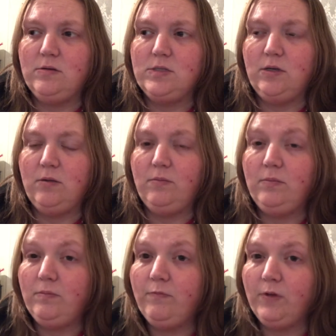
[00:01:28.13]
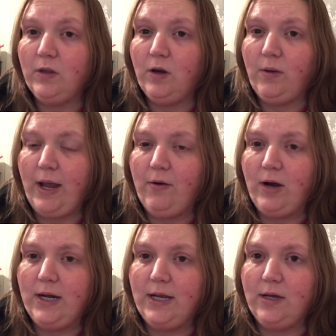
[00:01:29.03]
so I'm feeling okay
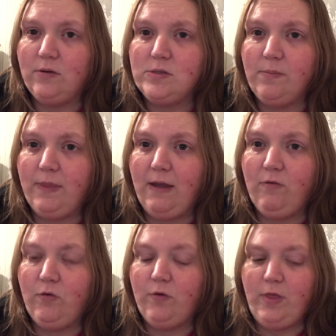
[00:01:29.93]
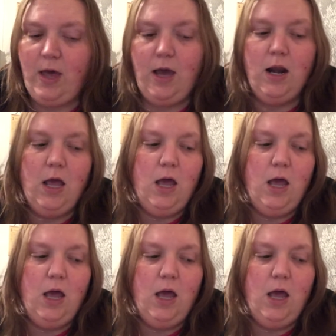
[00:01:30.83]
right now, so I'm thankful for that.